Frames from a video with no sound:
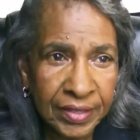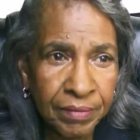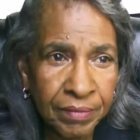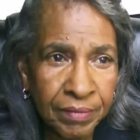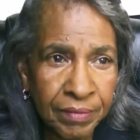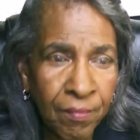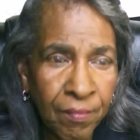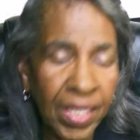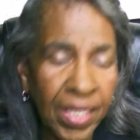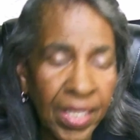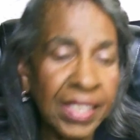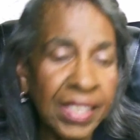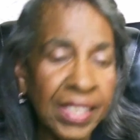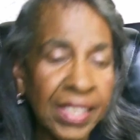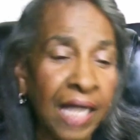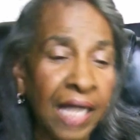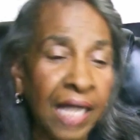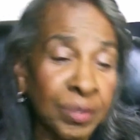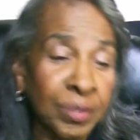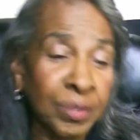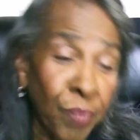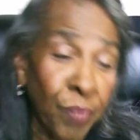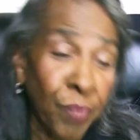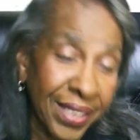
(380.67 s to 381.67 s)
Dr.
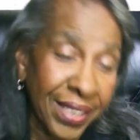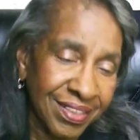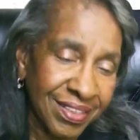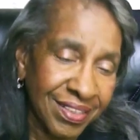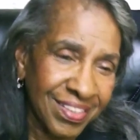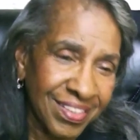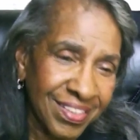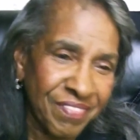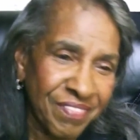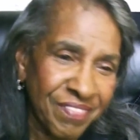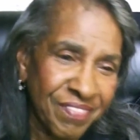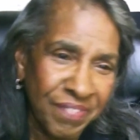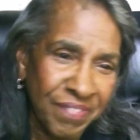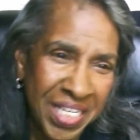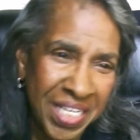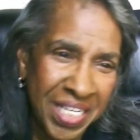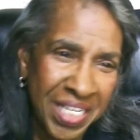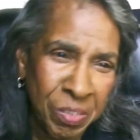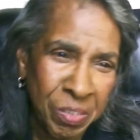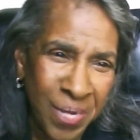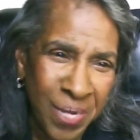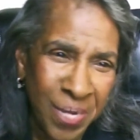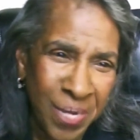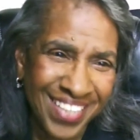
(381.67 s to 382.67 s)
Winter, Frida
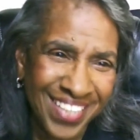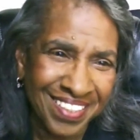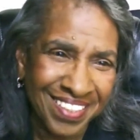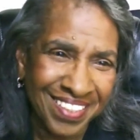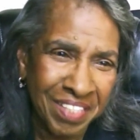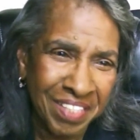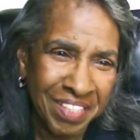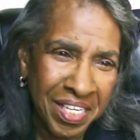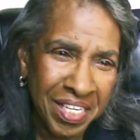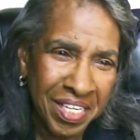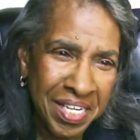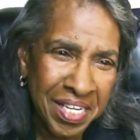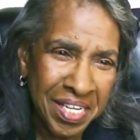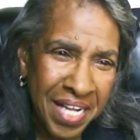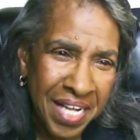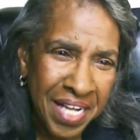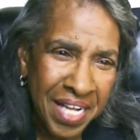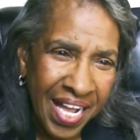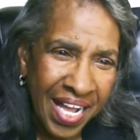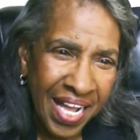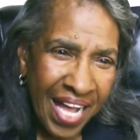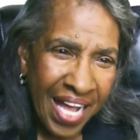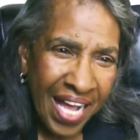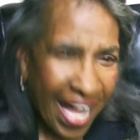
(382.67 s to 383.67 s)
Winter,
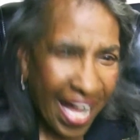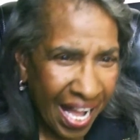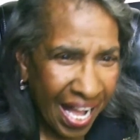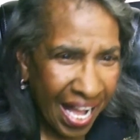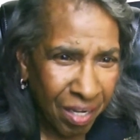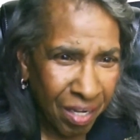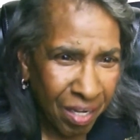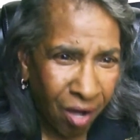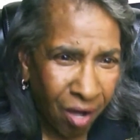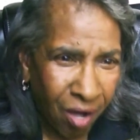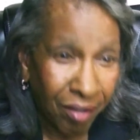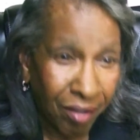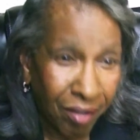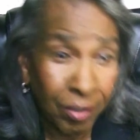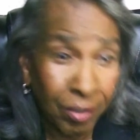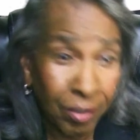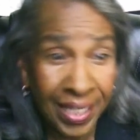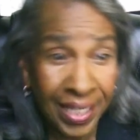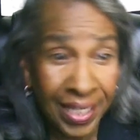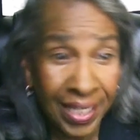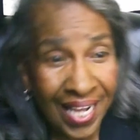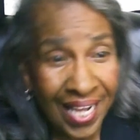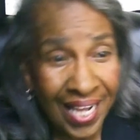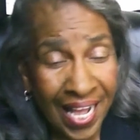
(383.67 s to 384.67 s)
I call
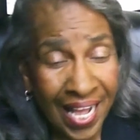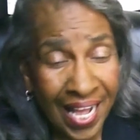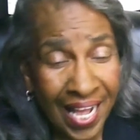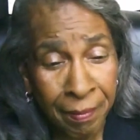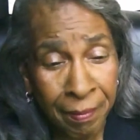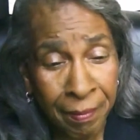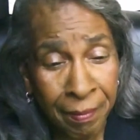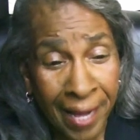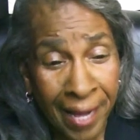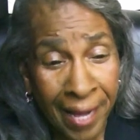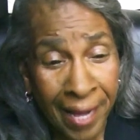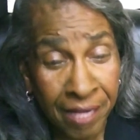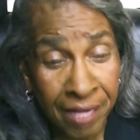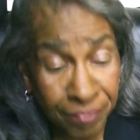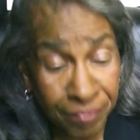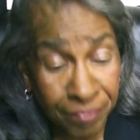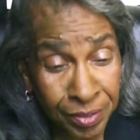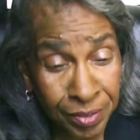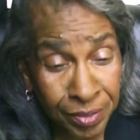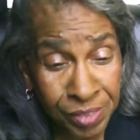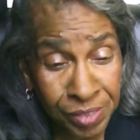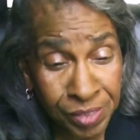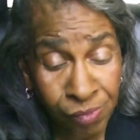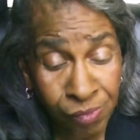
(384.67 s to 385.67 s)

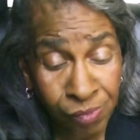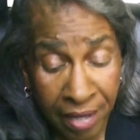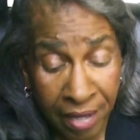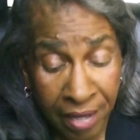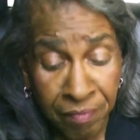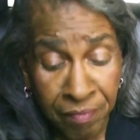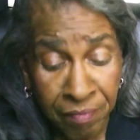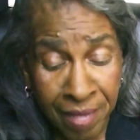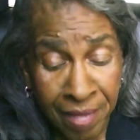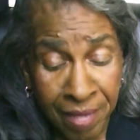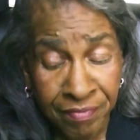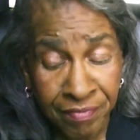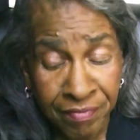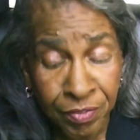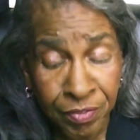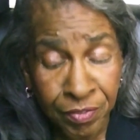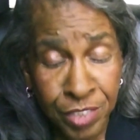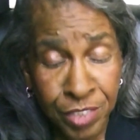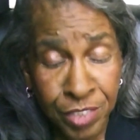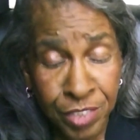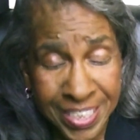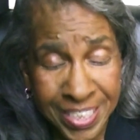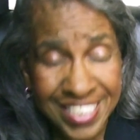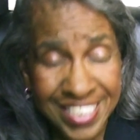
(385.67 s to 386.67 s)
one of my first
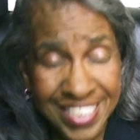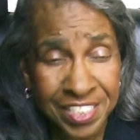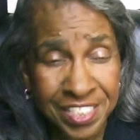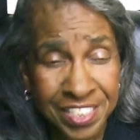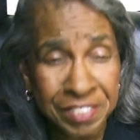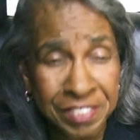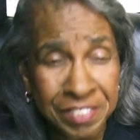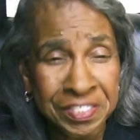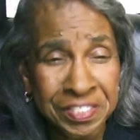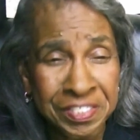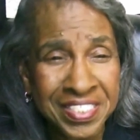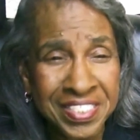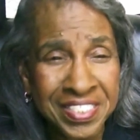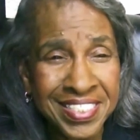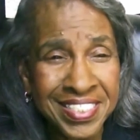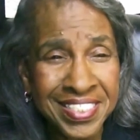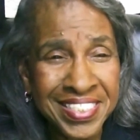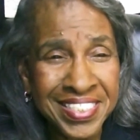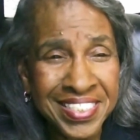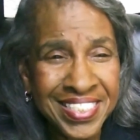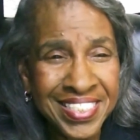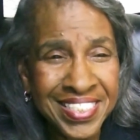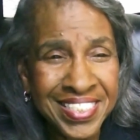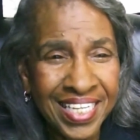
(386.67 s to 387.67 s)
teachers,
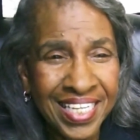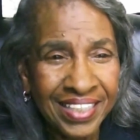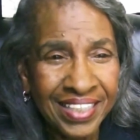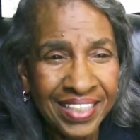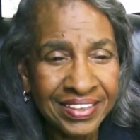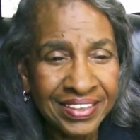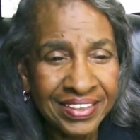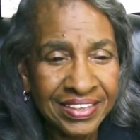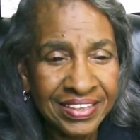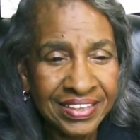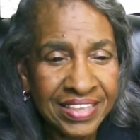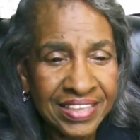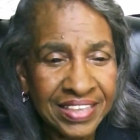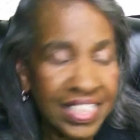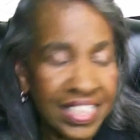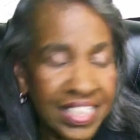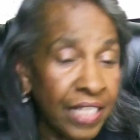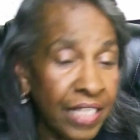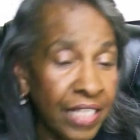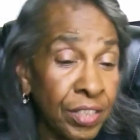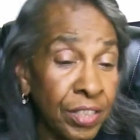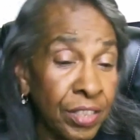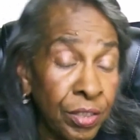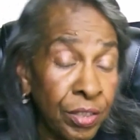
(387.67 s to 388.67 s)
said,
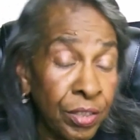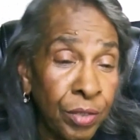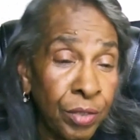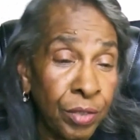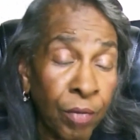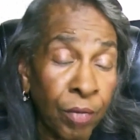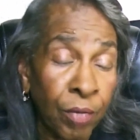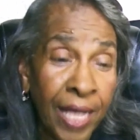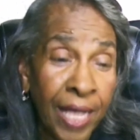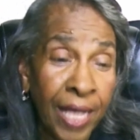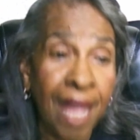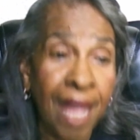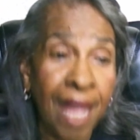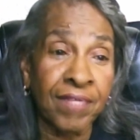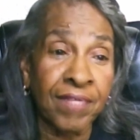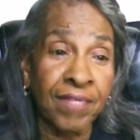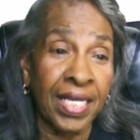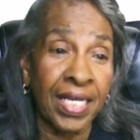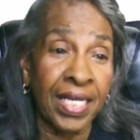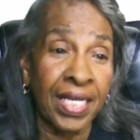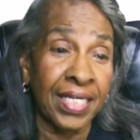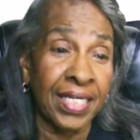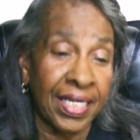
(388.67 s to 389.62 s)
"You don't have a headache,"